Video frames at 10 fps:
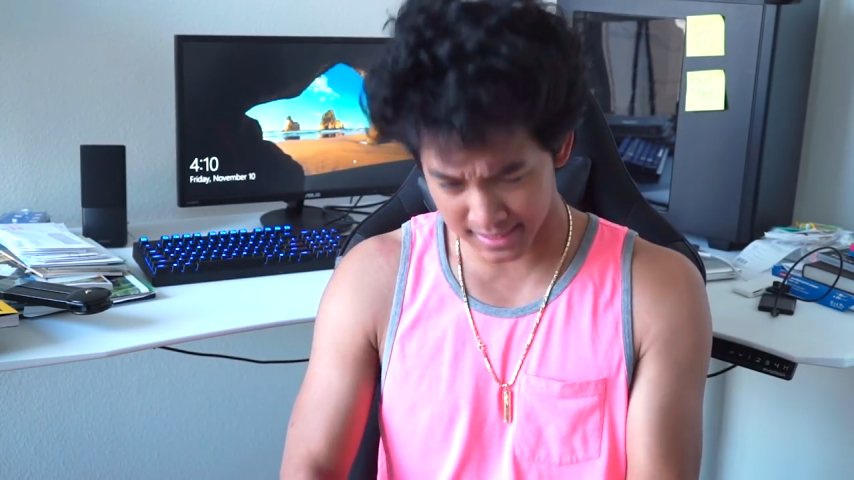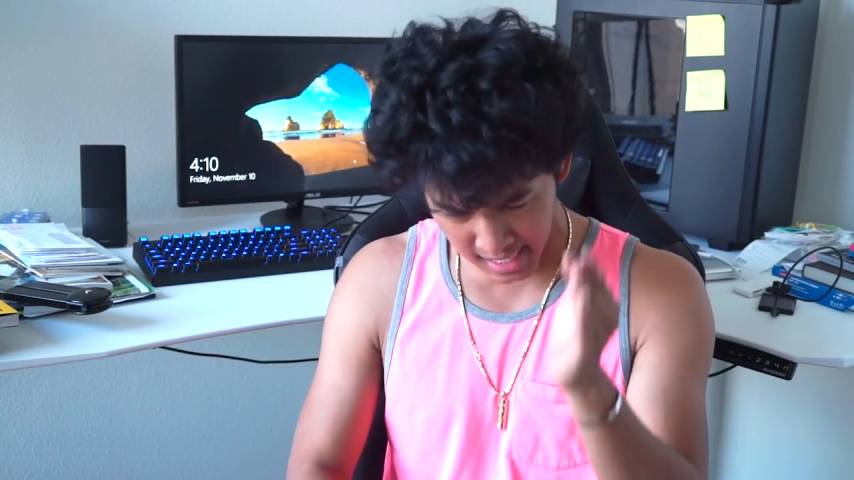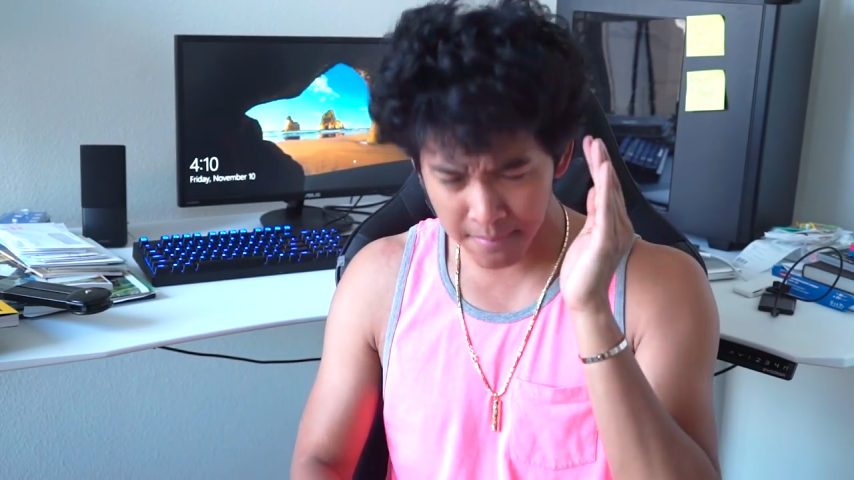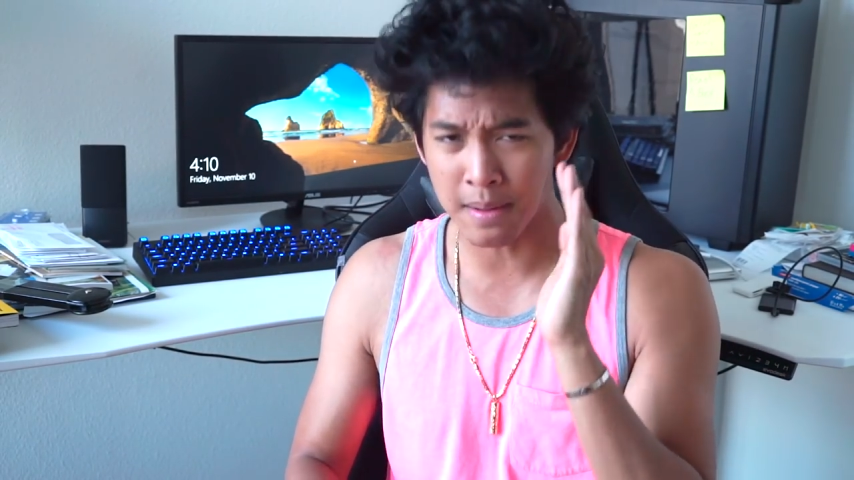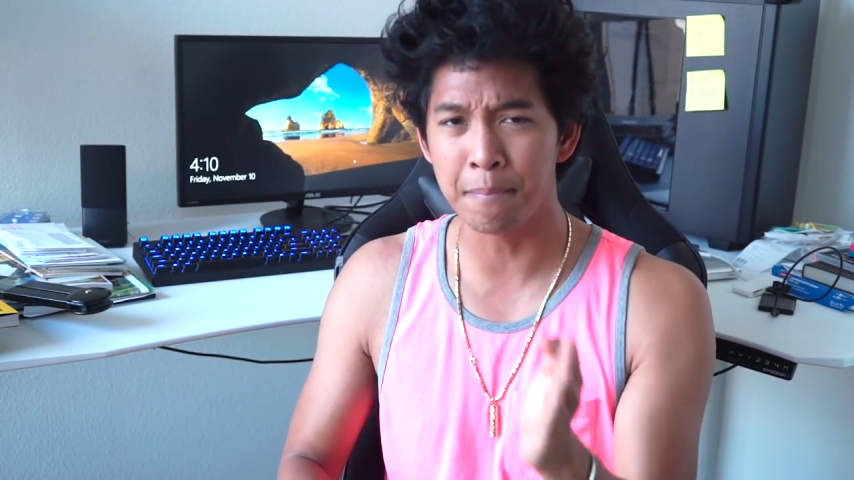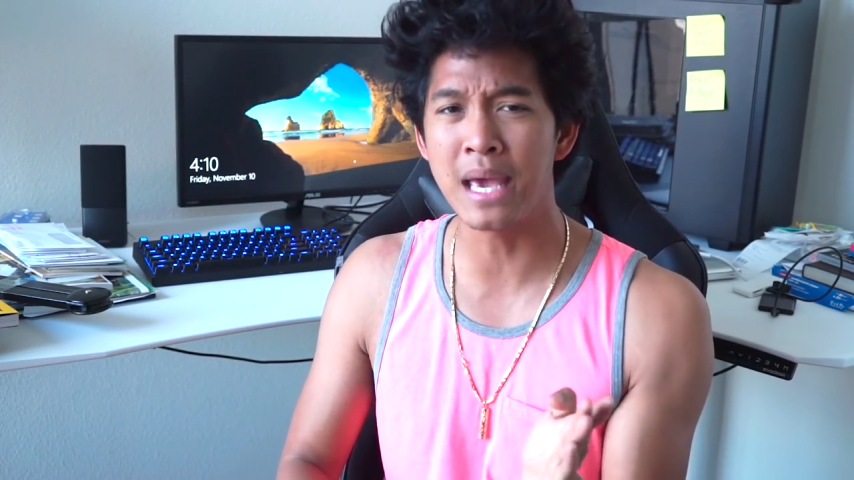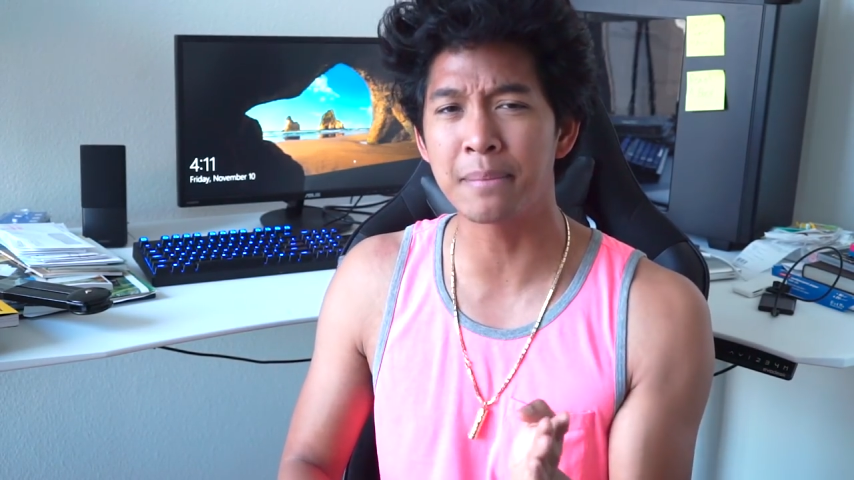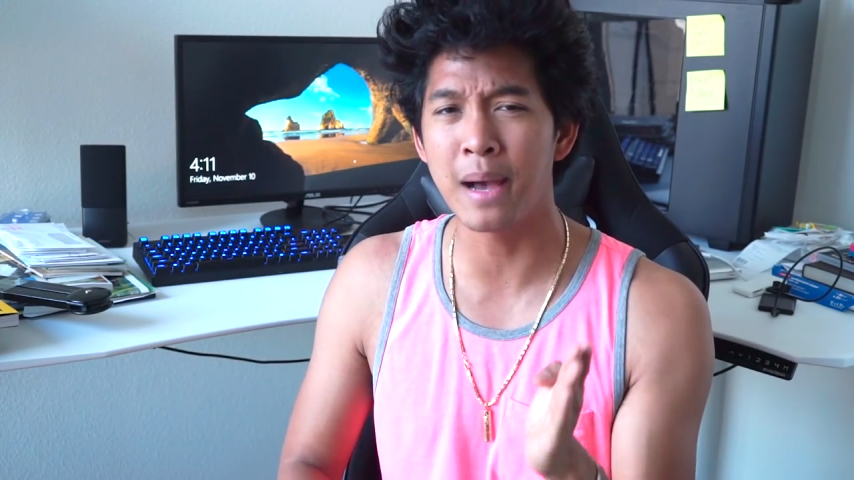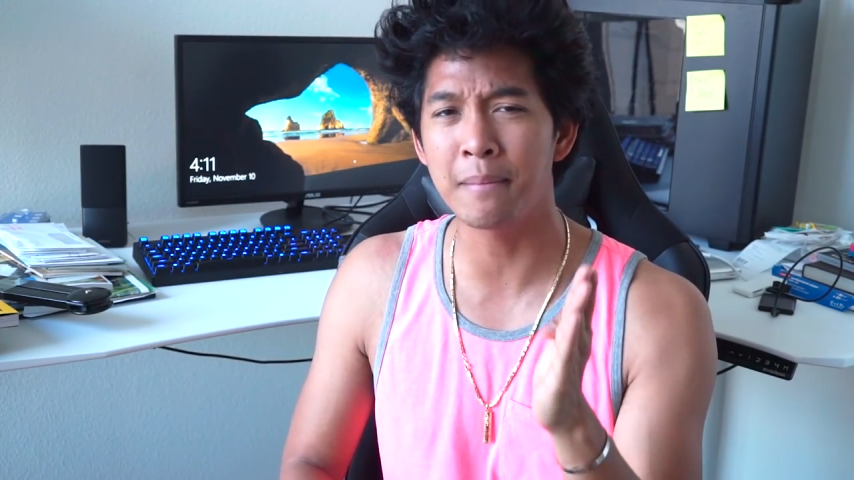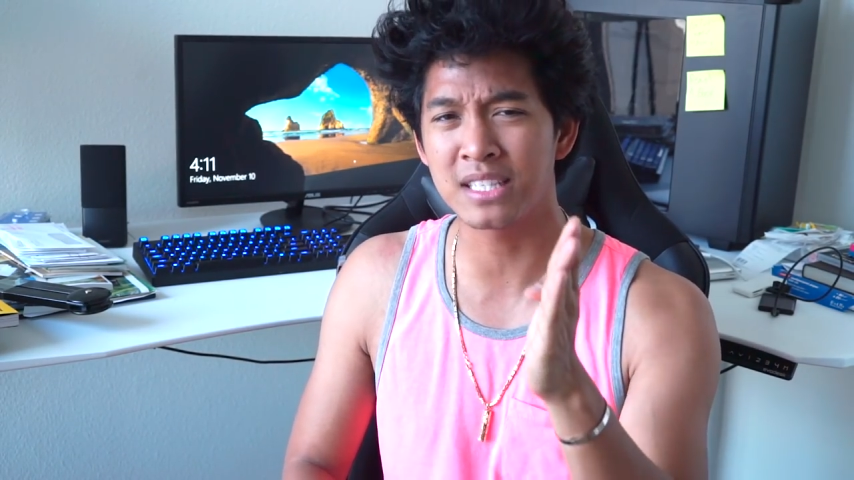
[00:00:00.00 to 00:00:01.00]
It's time to
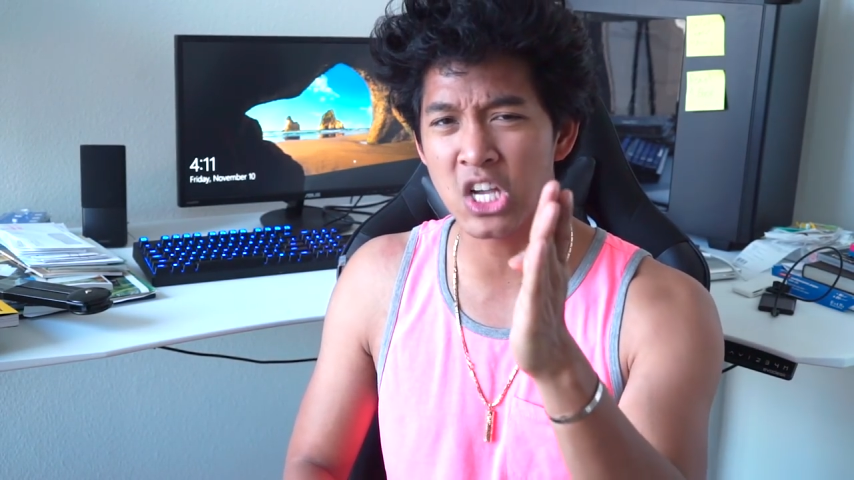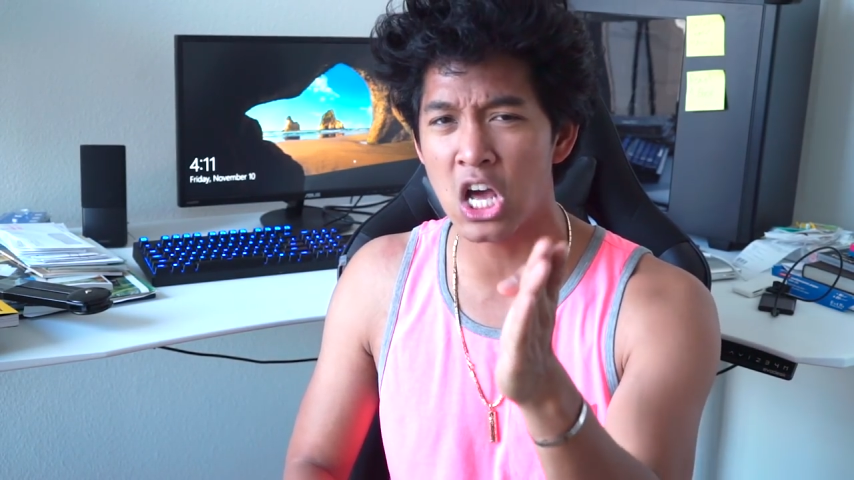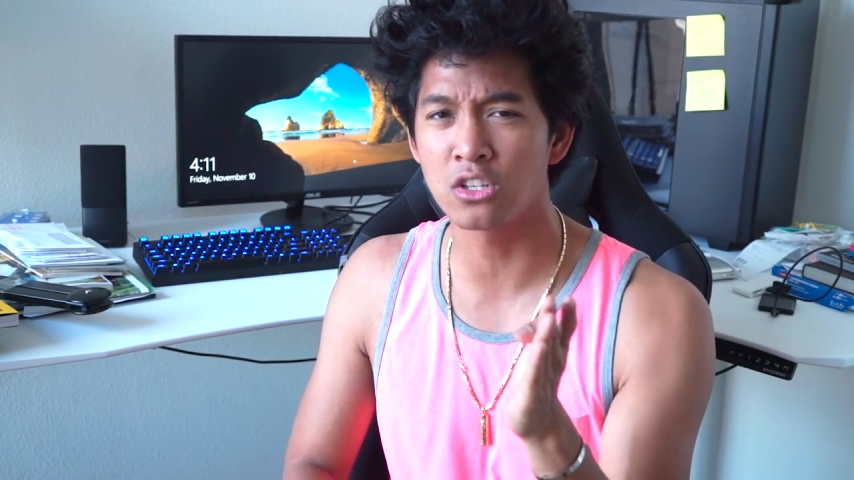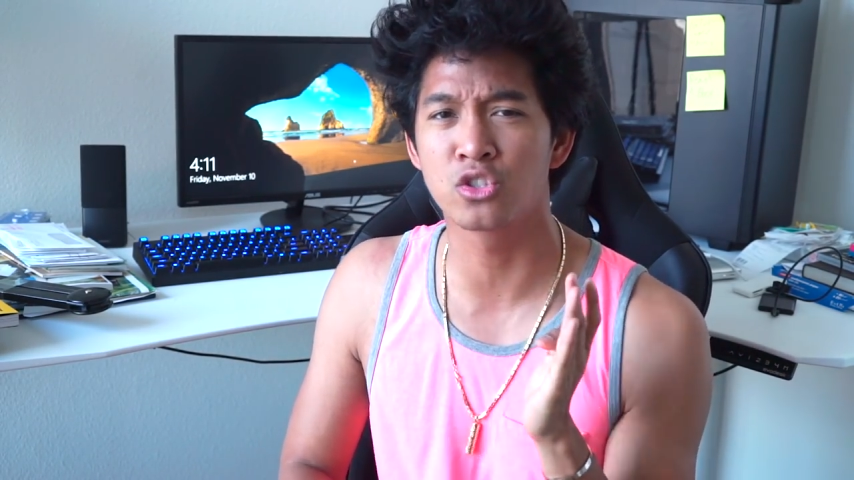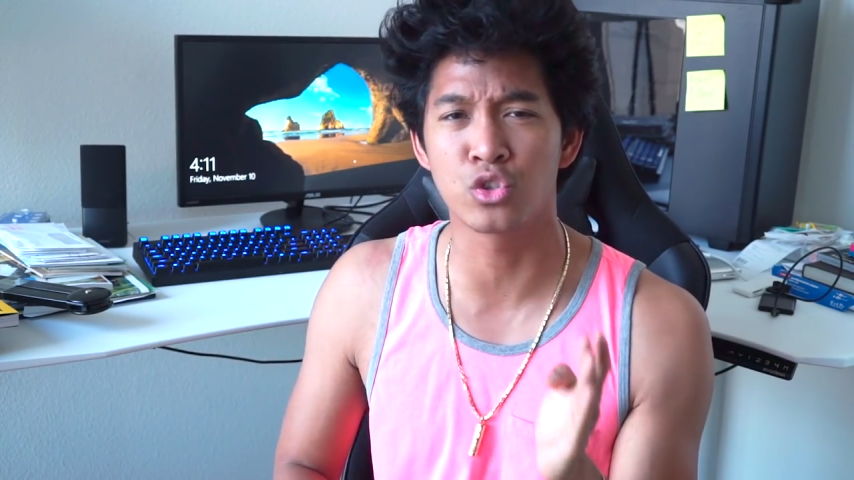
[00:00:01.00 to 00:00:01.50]
make my McDonald's